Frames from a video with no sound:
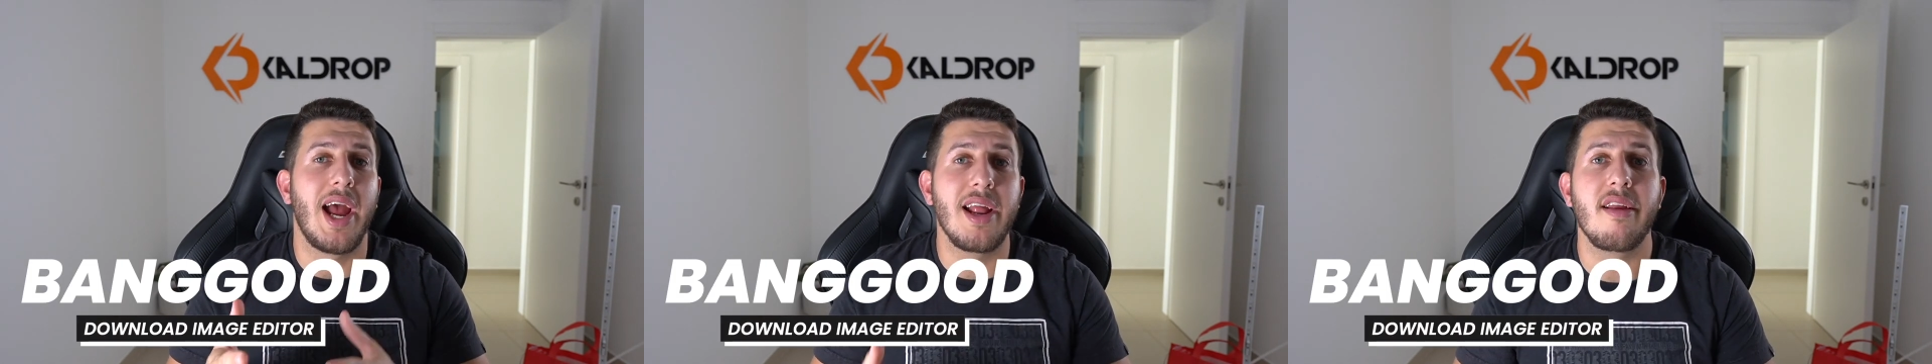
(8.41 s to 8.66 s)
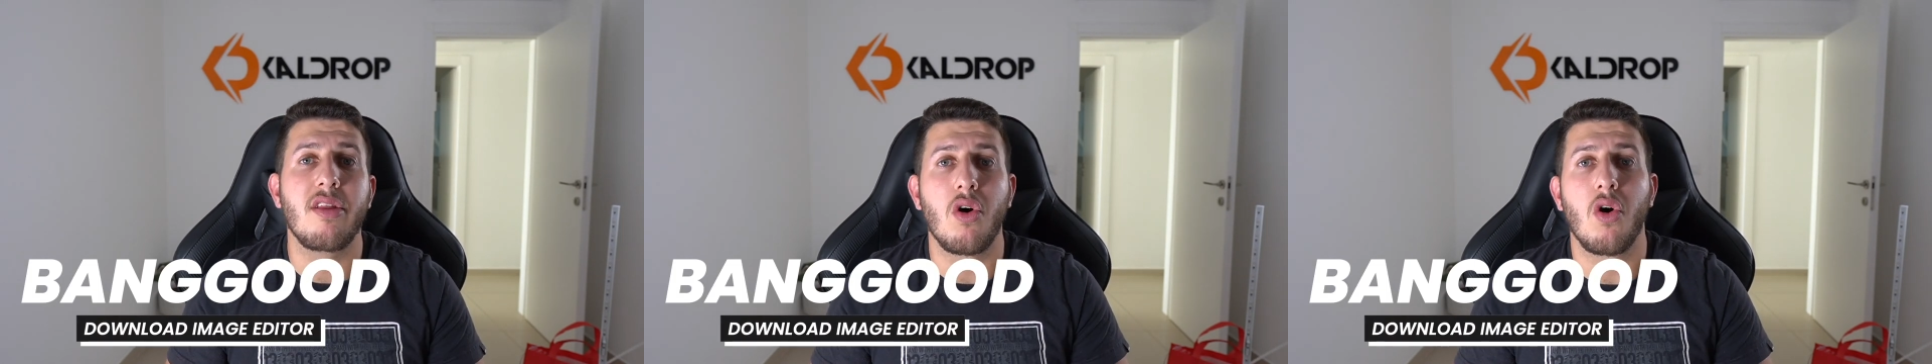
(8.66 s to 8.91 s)

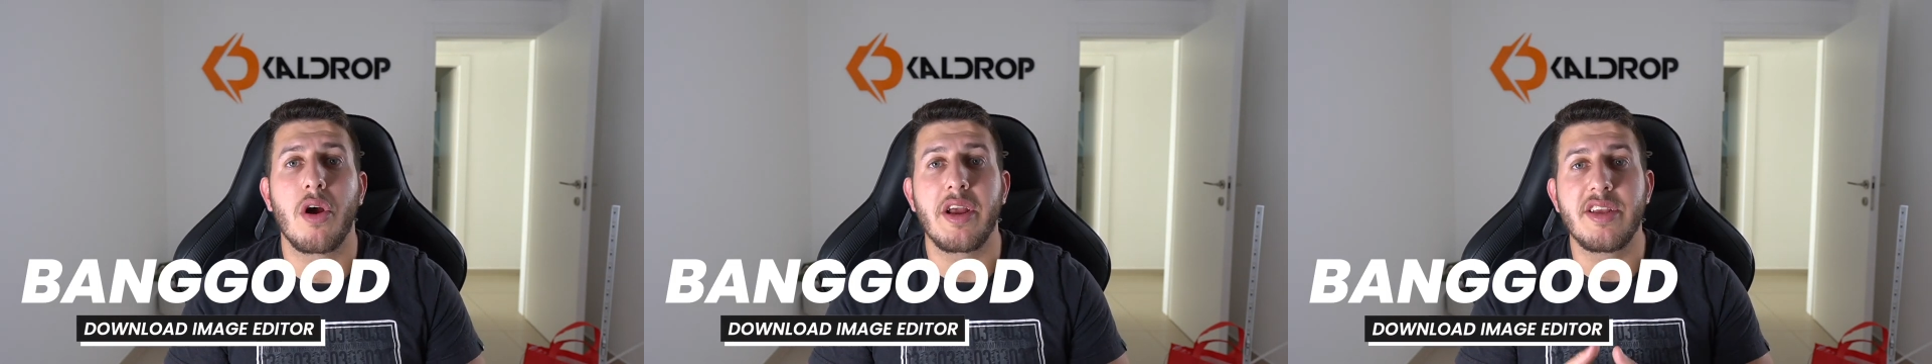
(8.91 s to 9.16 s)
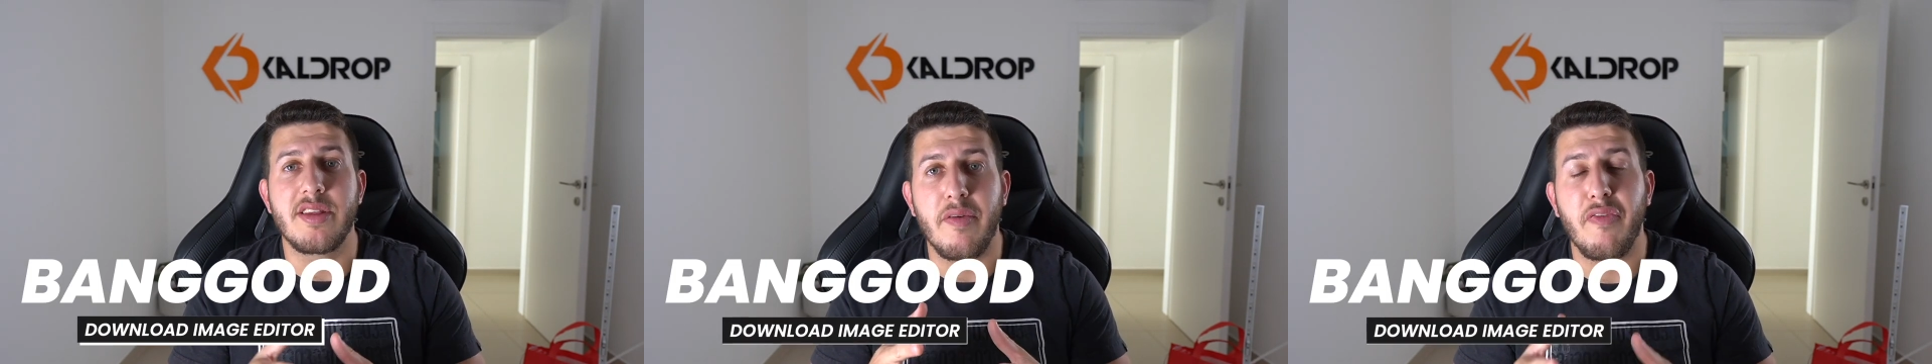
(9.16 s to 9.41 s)
Editor
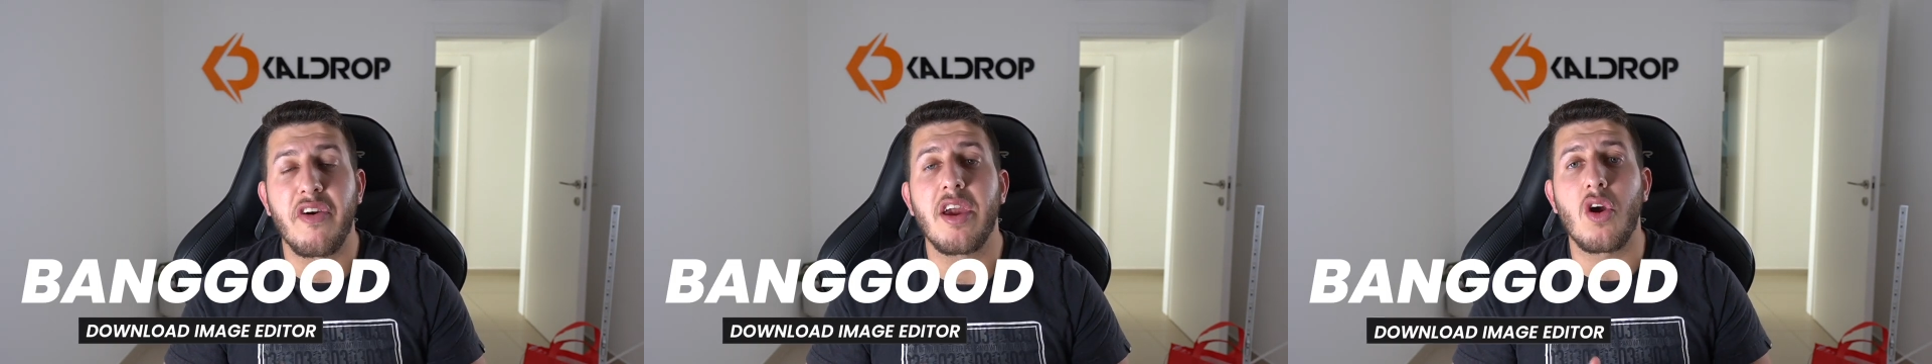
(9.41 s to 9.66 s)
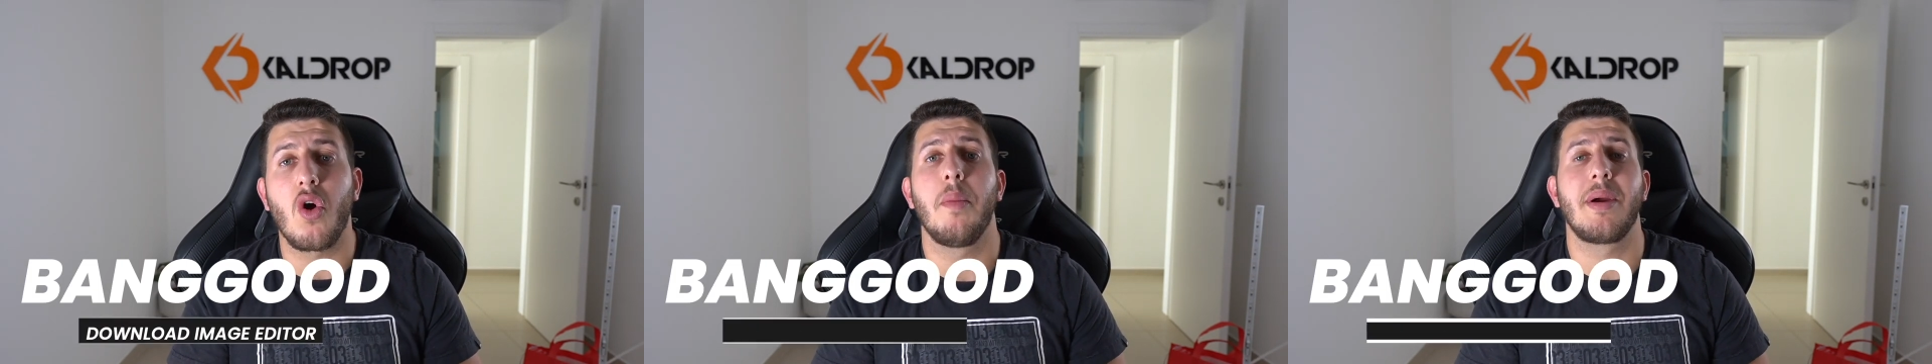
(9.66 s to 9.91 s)
is a free
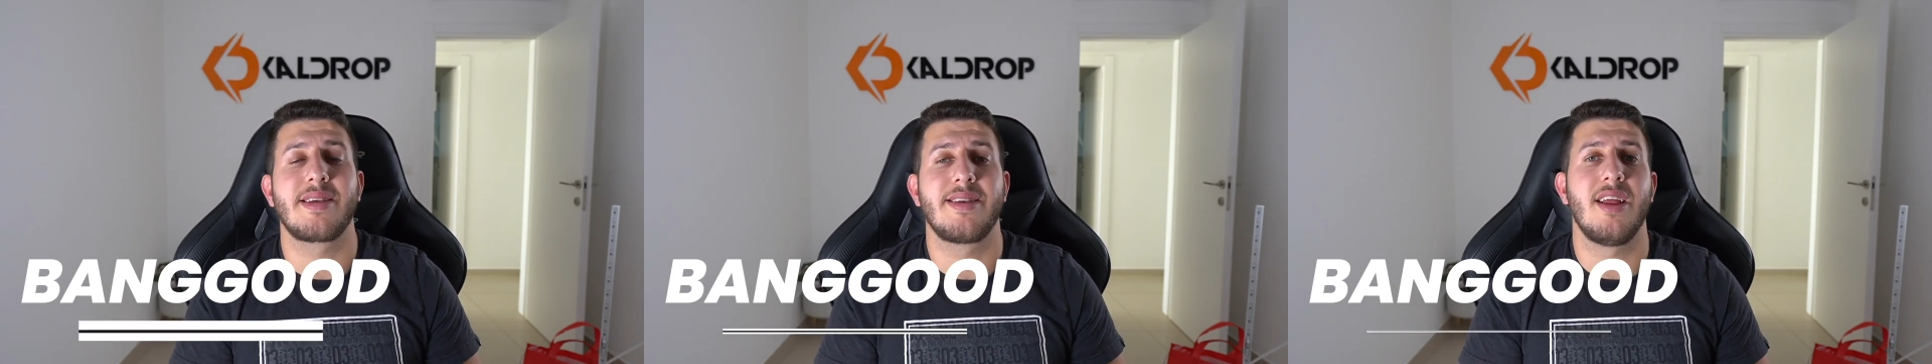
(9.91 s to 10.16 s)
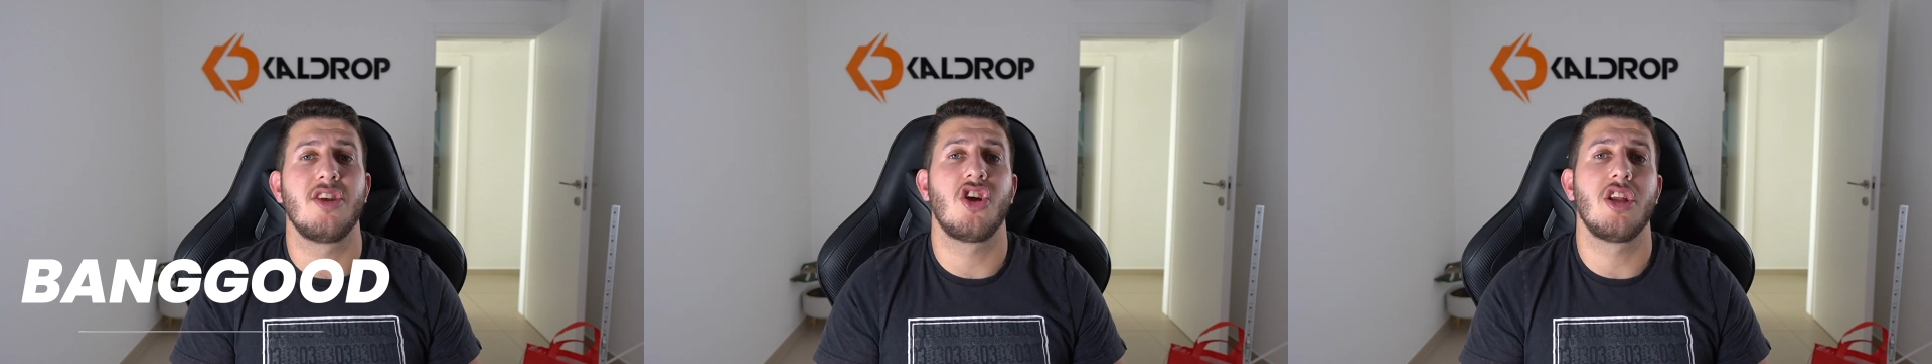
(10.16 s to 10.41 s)
Chrome
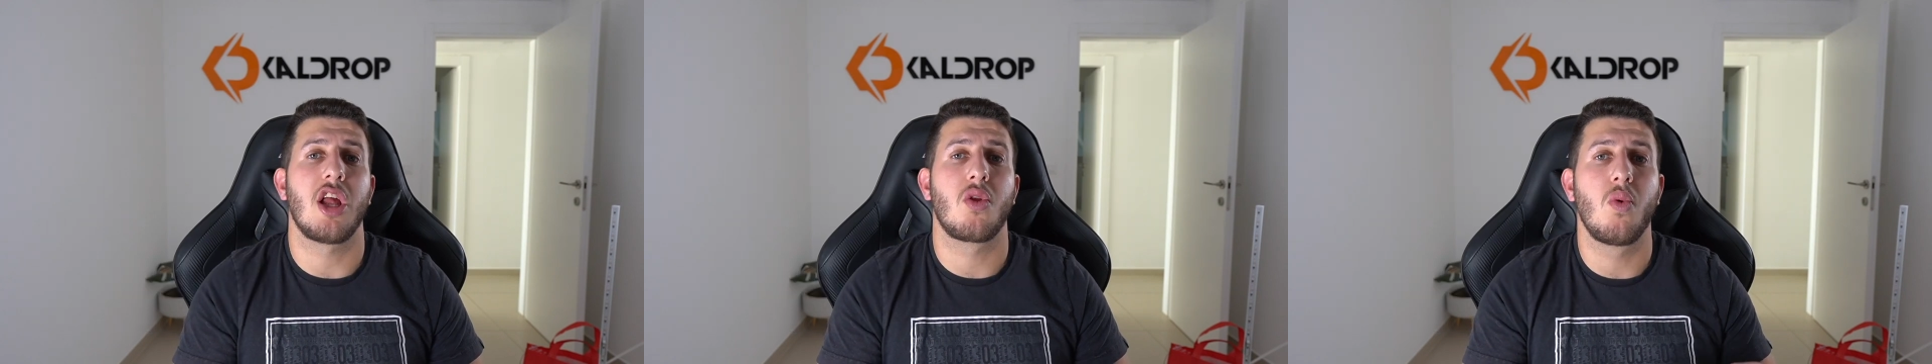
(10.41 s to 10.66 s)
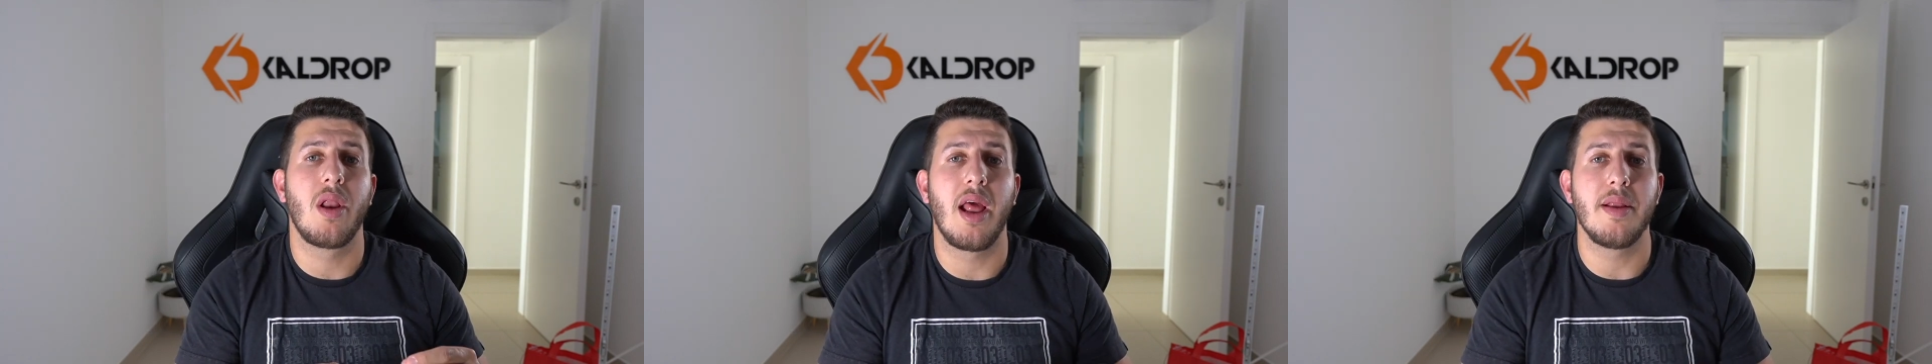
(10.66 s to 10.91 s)
extension that
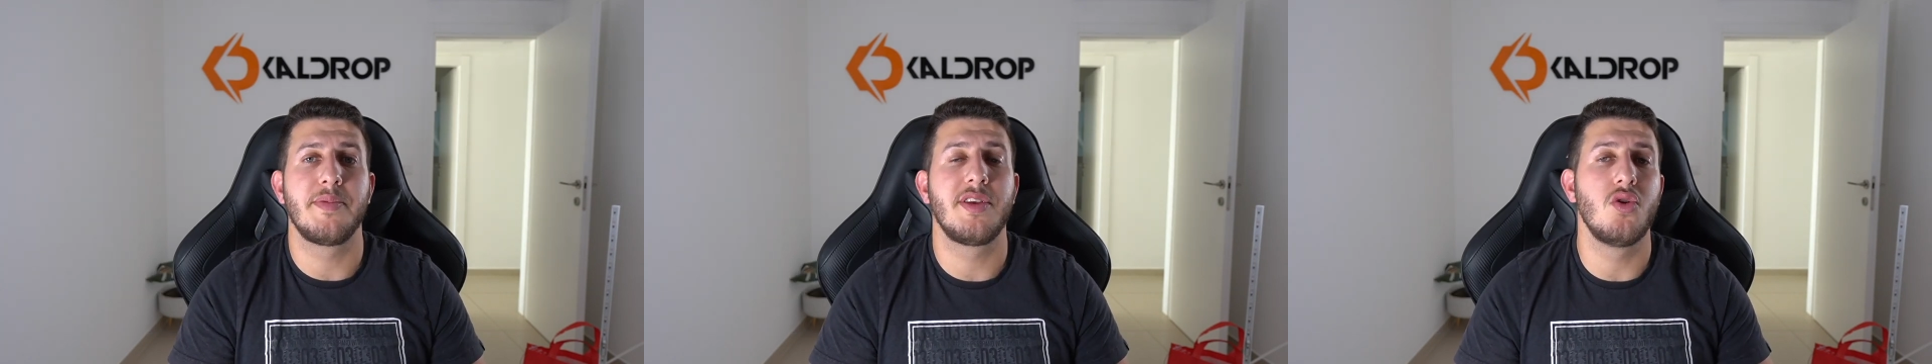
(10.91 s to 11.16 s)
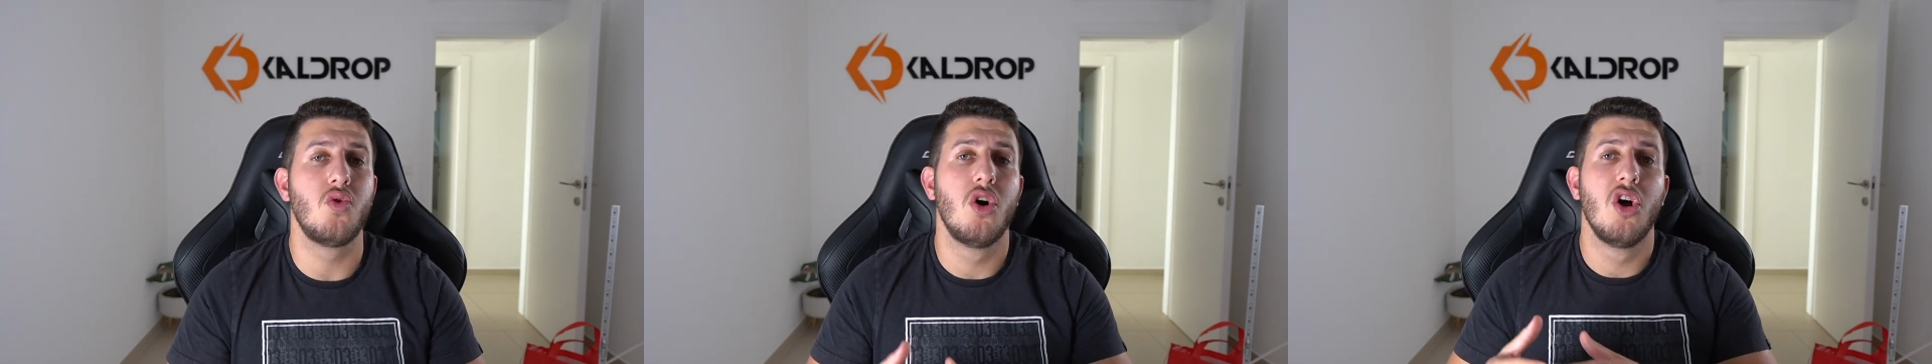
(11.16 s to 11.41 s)
will help
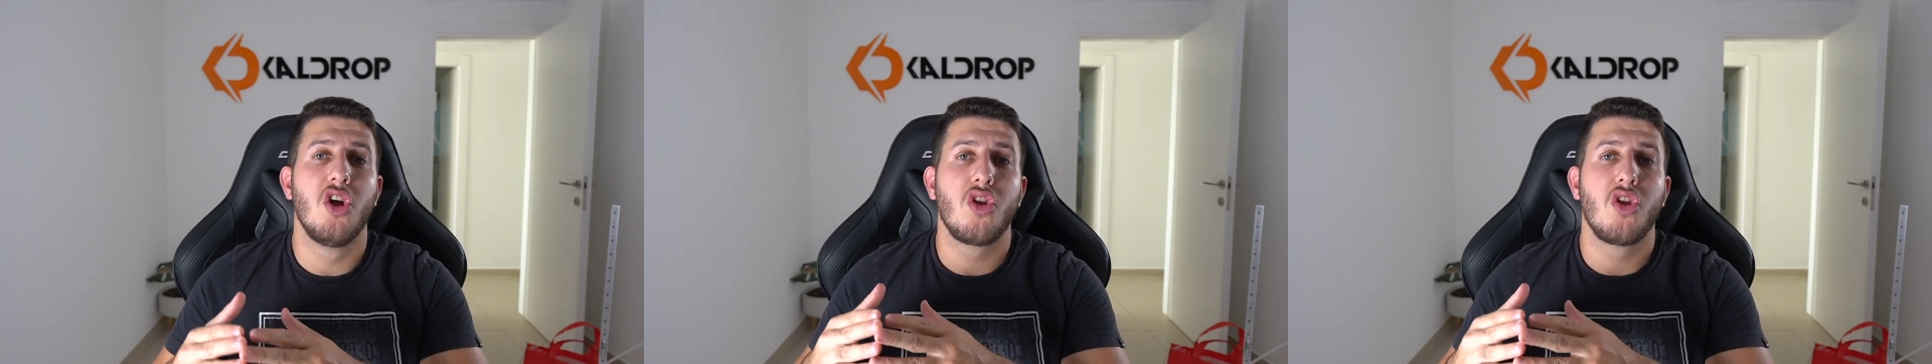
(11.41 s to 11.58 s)
you